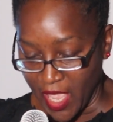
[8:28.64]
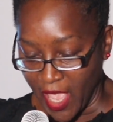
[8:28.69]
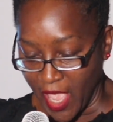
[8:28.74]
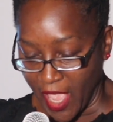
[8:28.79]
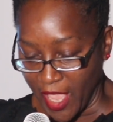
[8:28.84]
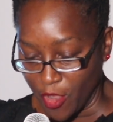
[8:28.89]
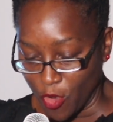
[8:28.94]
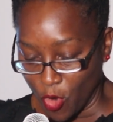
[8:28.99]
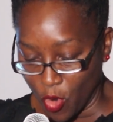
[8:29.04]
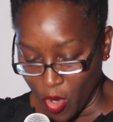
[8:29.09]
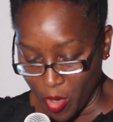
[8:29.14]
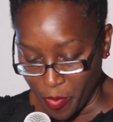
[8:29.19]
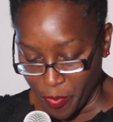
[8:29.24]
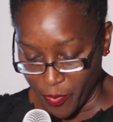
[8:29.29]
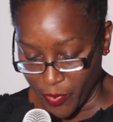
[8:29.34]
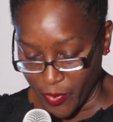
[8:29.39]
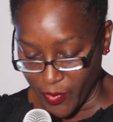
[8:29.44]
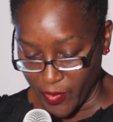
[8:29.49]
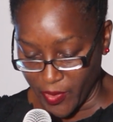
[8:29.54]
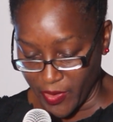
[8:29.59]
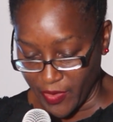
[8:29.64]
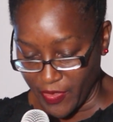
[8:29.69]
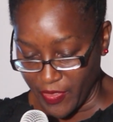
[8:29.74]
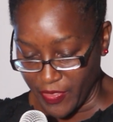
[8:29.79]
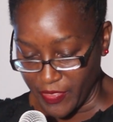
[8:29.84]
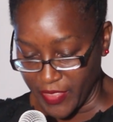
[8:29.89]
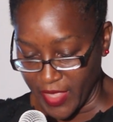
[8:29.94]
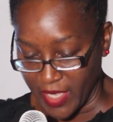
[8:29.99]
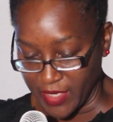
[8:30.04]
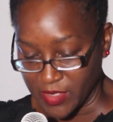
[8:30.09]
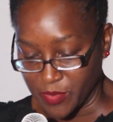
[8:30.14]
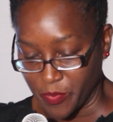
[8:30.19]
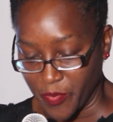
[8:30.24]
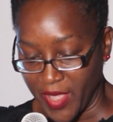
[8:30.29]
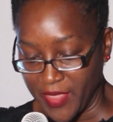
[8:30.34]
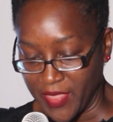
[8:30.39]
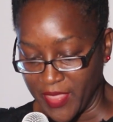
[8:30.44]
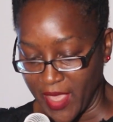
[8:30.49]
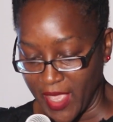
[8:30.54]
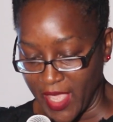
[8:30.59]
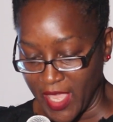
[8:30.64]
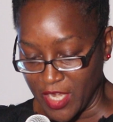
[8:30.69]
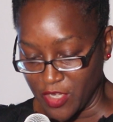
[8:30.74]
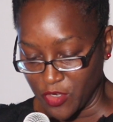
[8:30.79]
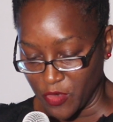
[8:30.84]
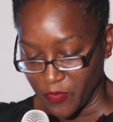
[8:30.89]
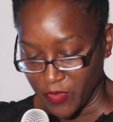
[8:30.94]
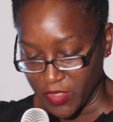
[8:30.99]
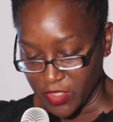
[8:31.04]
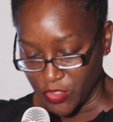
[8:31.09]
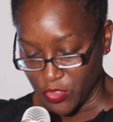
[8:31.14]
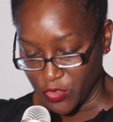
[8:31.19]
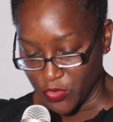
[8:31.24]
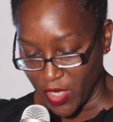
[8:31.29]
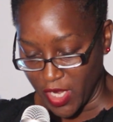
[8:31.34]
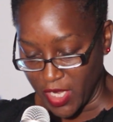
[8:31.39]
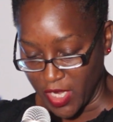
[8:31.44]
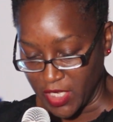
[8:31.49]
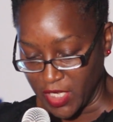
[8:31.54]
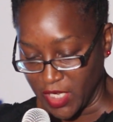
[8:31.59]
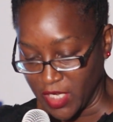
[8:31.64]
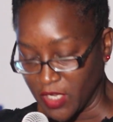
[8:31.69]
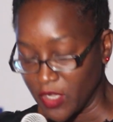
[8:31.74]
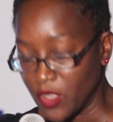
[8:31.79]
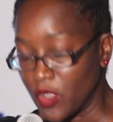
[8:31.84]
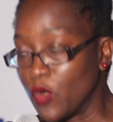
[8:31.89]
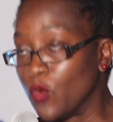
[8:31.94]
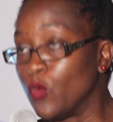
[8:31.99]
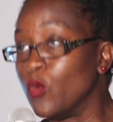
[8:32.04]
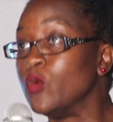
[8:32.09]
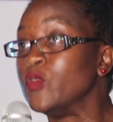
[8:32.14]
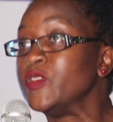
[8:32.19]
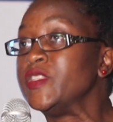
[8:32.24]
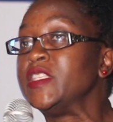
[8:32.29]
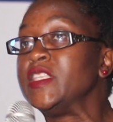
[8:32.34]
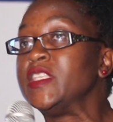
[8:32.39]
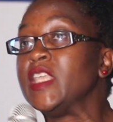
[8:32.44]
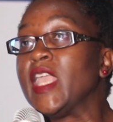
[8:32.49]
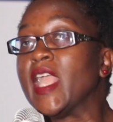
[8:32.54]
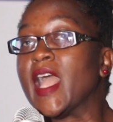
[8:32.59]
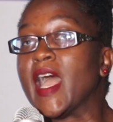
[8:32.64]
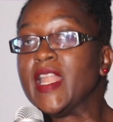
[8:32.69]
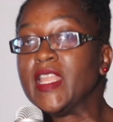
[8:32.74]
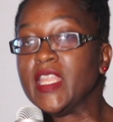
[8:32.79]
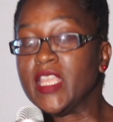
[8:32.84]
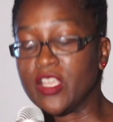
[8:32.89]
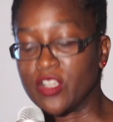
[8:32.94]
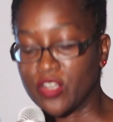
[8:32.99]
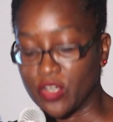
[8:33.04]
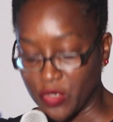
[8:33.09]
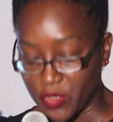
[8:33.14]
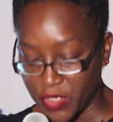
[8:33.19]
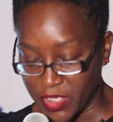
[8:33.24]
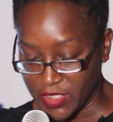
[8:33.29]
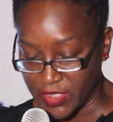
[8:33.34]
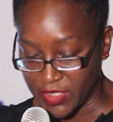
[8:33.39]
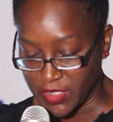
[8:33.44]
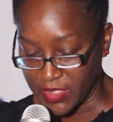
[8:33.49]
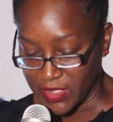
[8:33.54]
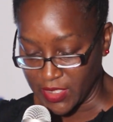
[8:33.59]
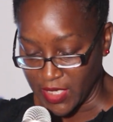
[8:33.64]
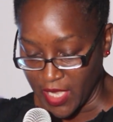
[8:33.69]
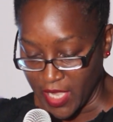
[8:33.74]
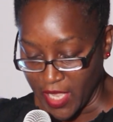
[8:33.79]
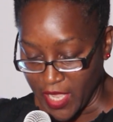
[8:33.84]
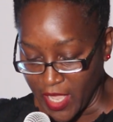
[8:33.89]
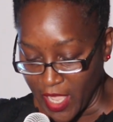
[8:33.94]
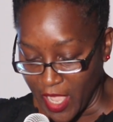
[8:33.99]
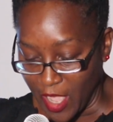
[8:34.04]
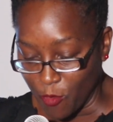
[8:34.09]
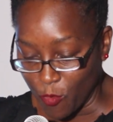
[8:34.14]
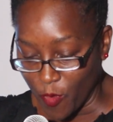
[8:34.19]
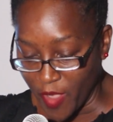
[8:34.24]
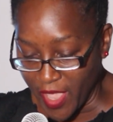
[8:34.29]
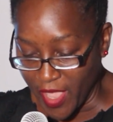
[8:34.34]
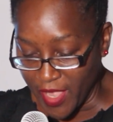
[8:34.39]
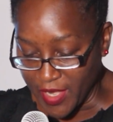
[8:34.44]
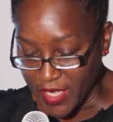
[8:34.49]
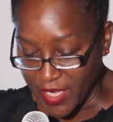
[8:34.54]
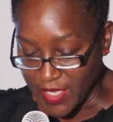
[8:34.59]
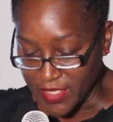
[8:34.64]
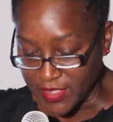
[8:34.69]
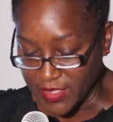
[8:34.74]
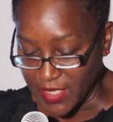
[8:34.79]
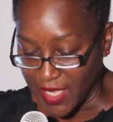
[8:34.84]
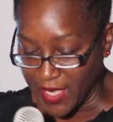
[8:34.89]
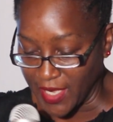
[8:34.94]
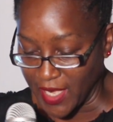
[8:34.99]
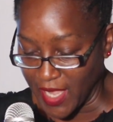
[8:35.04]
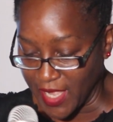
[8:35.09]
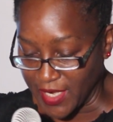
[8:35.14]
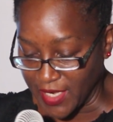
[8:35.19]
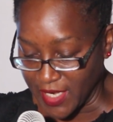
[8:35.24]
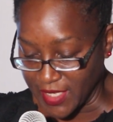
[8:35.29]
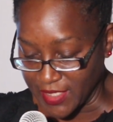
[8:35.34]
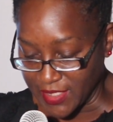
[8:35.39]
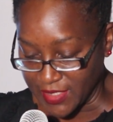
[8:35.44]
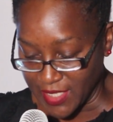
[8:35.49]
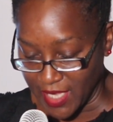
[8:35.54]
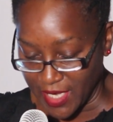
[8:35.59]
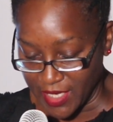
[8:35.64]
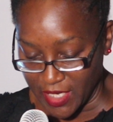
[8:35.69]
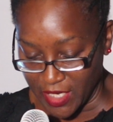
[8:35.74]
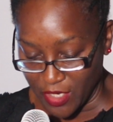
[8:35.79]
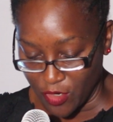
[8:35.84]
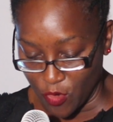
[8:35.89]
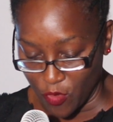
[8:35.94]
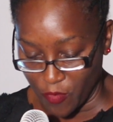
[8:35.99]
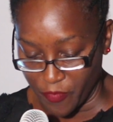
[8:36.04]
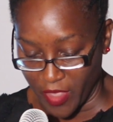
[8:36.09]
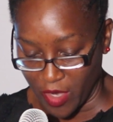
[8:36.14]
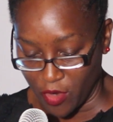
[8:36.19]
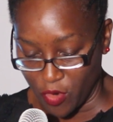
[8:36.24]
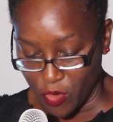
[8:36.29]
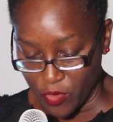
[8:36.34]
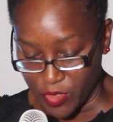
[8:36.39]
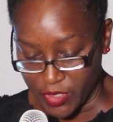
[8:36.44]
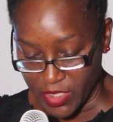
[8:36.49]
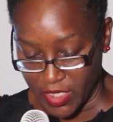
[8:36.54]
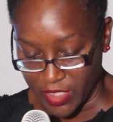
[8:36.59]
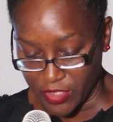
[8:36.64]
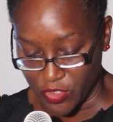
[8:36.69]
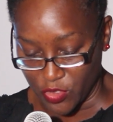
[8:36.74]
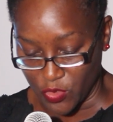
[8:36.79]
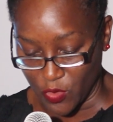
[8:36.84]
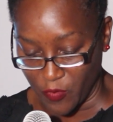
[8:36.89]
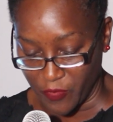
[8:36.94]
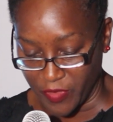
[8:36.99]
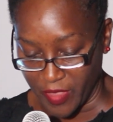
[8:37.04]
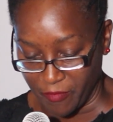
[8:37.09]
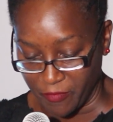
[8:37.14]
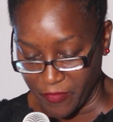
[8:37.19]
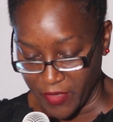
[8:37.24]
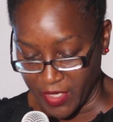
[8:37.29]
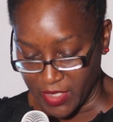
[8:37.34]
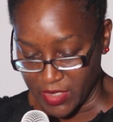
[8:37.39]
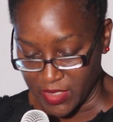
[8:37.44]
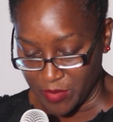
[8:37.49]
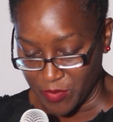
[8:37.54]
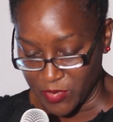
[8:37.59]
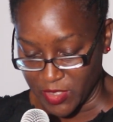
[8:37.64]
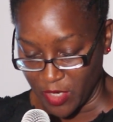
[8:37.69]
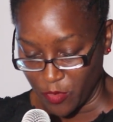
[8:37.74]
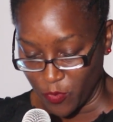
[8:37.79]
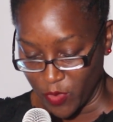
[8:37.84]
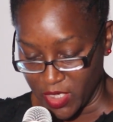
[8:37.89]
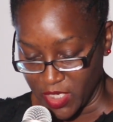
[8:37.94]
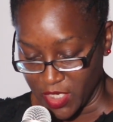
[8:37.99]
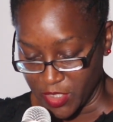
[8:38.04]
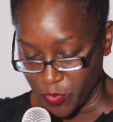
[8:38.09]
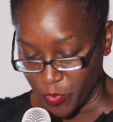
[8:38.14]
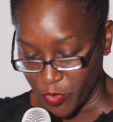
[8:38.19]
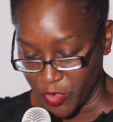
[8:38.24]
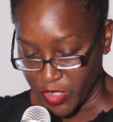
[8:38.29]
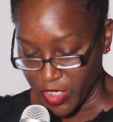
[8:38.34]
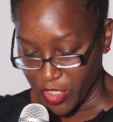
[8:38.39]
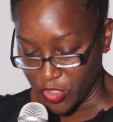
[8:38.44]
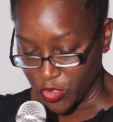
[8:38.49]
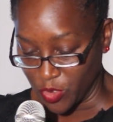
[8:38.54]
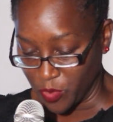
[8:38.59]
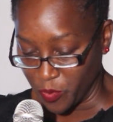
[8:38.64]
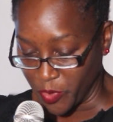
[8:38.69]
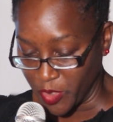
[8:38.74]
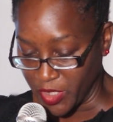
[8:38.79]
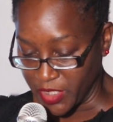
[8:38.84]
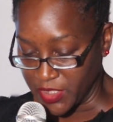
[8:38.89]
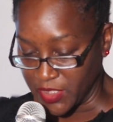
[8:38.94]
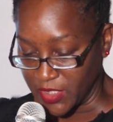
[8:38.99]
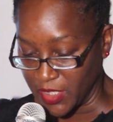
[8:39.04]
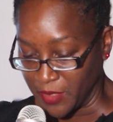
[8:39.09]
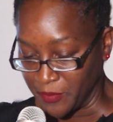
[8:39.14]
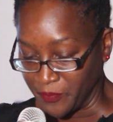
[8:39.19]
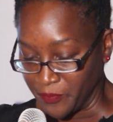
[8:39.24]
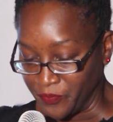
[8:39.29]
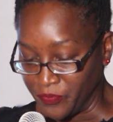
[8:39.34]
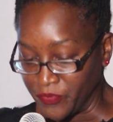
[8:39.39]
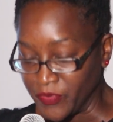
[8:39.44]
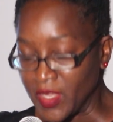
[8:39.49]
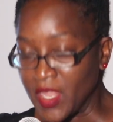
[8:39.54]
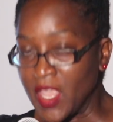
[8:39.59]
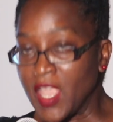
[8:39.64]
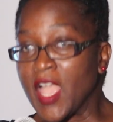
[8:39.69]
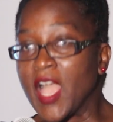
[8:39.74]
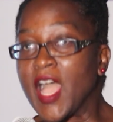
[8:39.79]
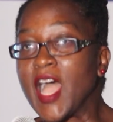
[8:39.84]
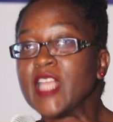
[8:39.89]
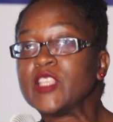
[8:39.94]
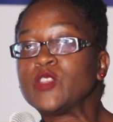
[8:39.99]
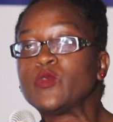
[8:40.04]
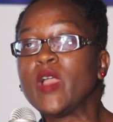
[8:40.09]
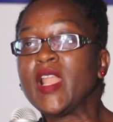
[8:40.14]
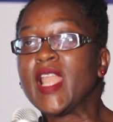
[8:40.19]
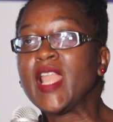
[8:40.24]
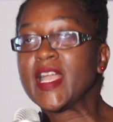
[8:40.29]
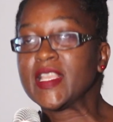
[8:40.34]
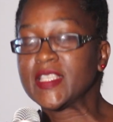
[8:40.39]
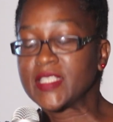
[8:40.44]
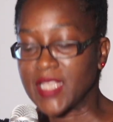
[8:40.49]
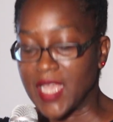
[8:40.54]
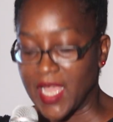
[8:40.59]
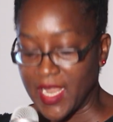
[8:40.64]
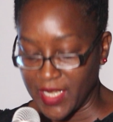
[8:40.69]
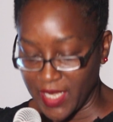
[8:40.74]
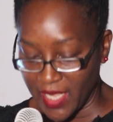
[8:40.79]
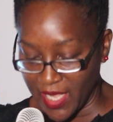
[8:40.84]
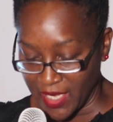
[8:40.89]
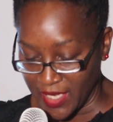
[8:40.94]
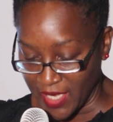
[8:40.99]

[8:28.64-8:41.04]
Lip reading: I hope that by the end of this training, we will see an increased awareness and understanding of the contents of the Victims and Witness Protection Policy, as well as an